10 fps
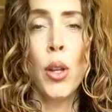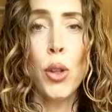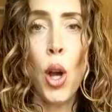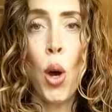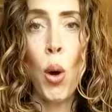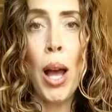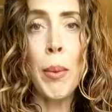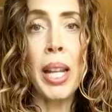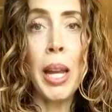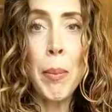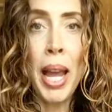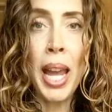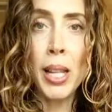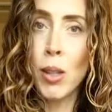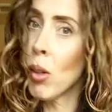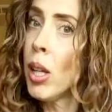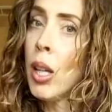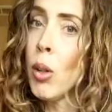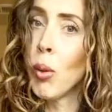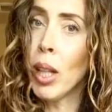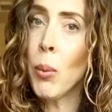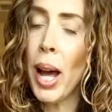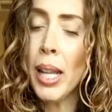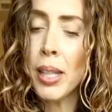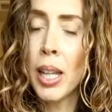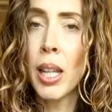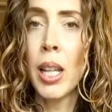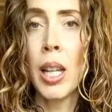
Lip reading: So I'm going to get my hands really wet.